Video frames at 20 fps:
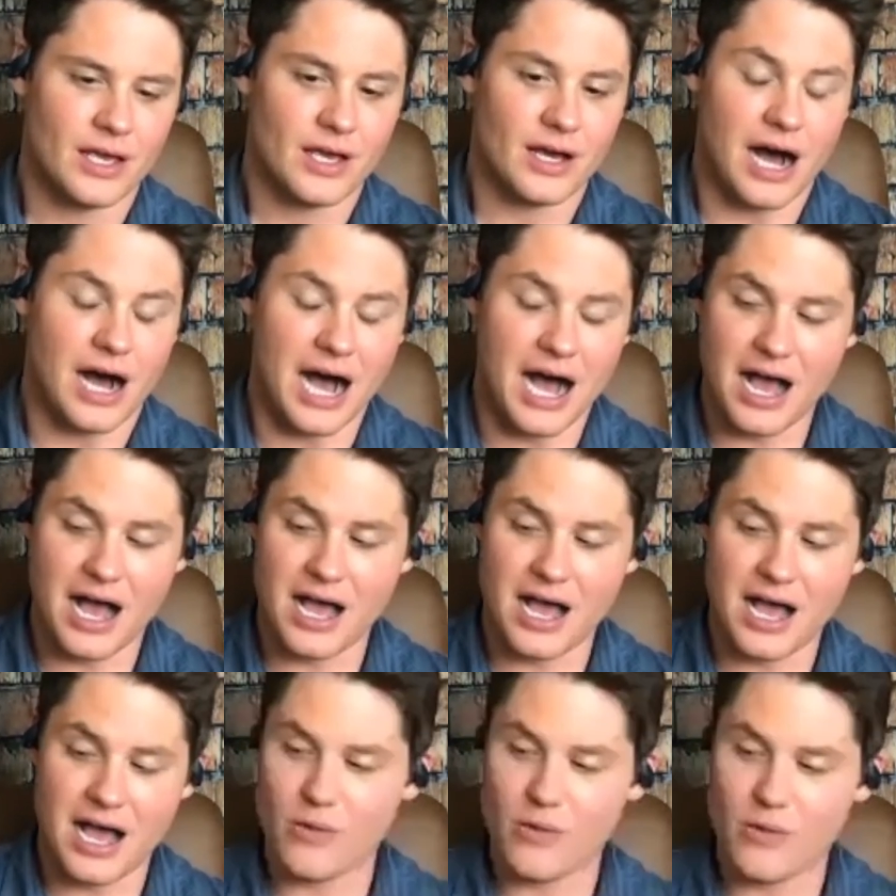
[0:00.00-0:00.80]
I
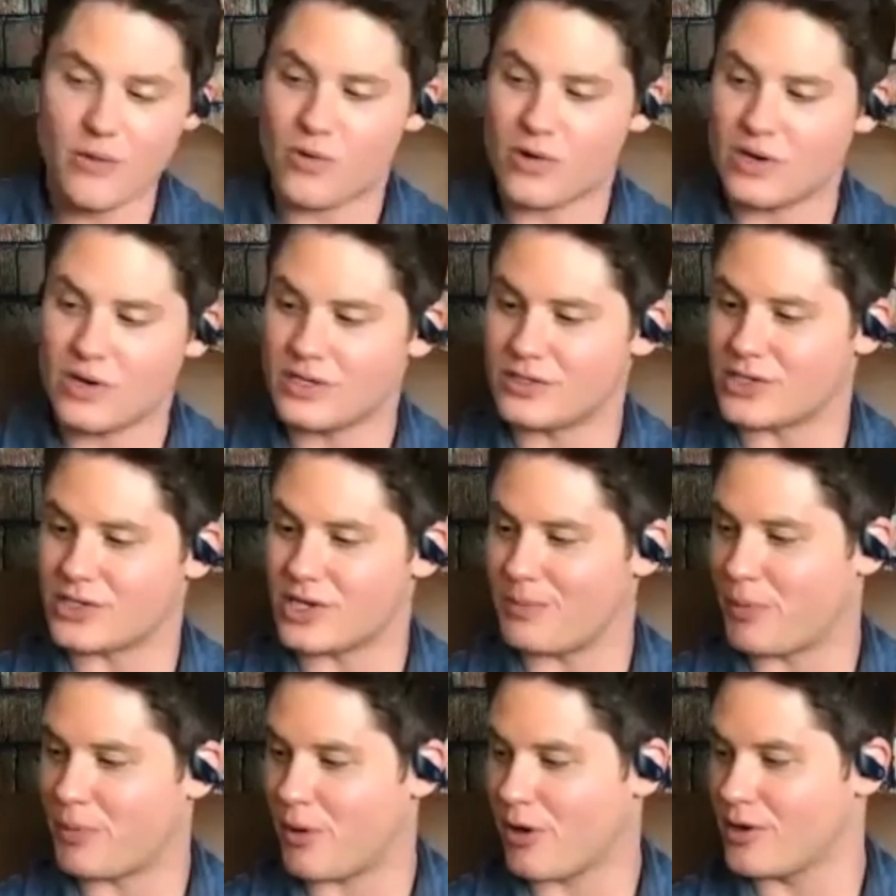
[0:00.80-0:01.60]
was a
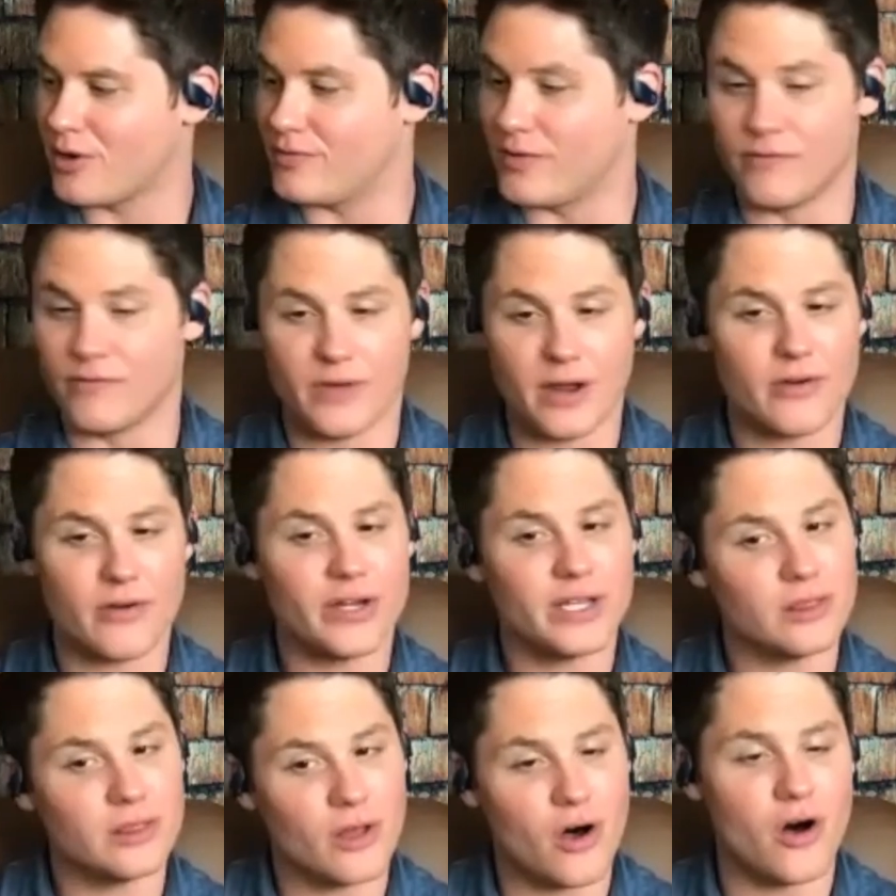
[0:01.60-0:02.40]
part of a very
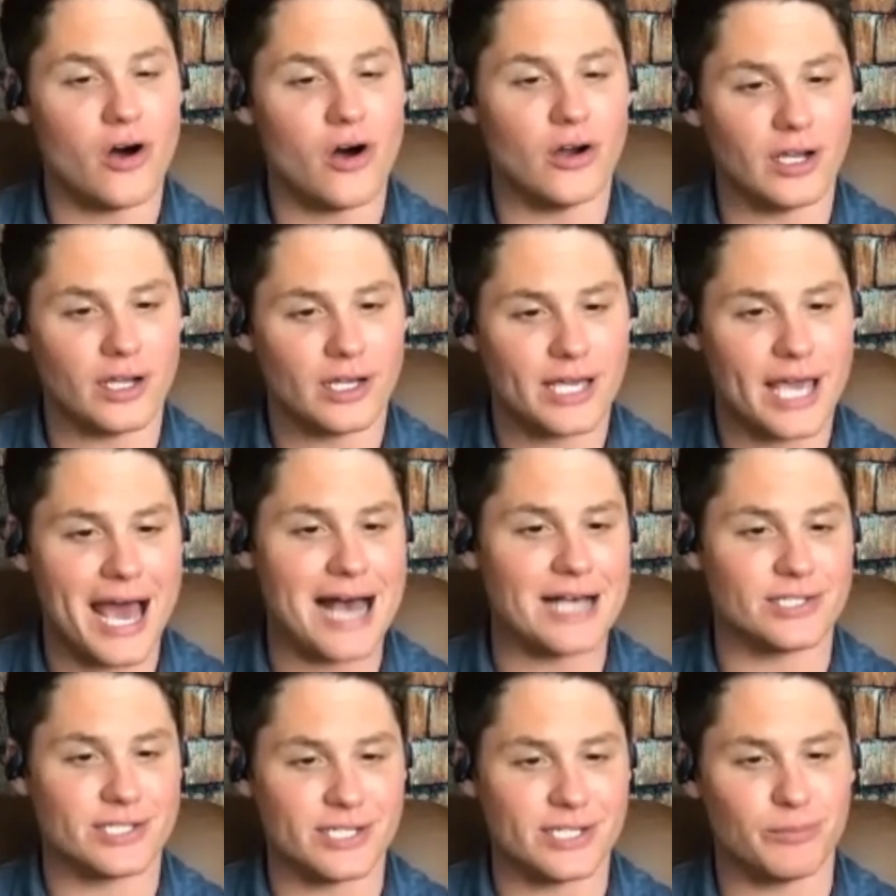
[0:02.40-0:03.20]
long
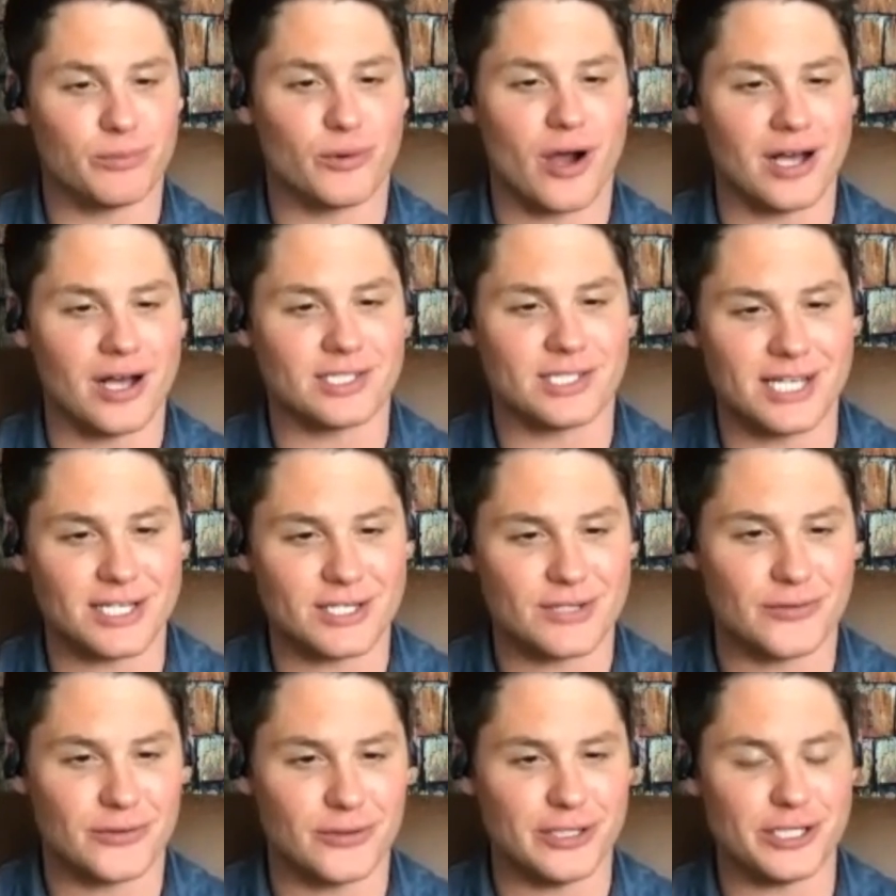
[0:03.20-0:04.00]
casting process
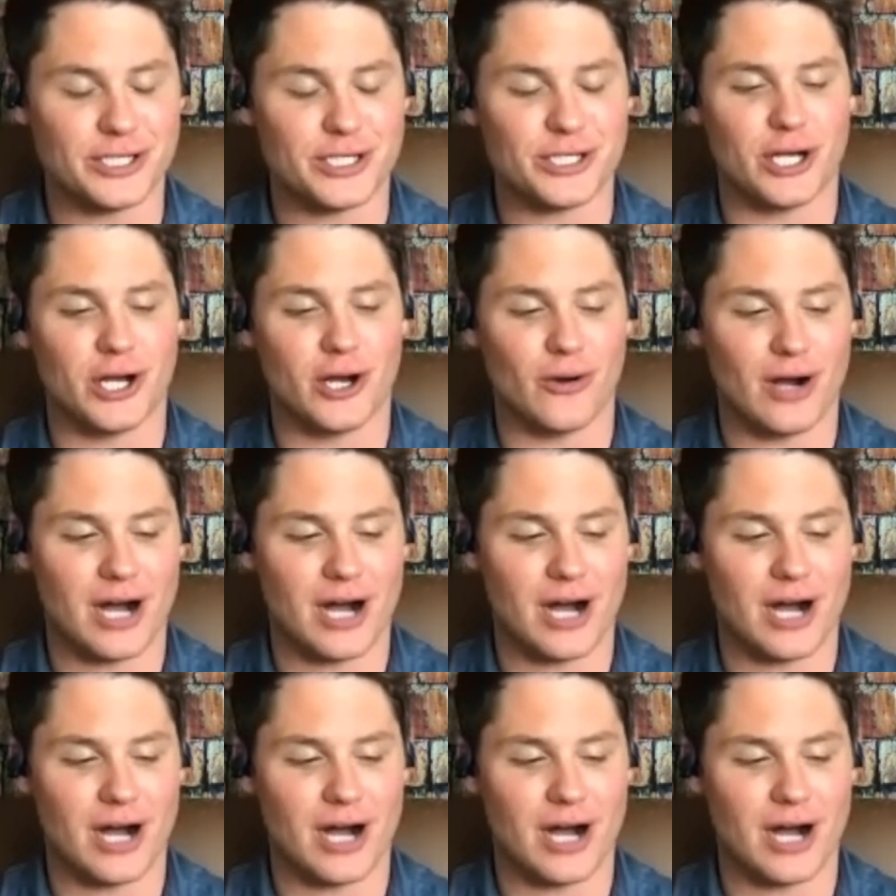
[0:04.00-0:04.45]
for this show.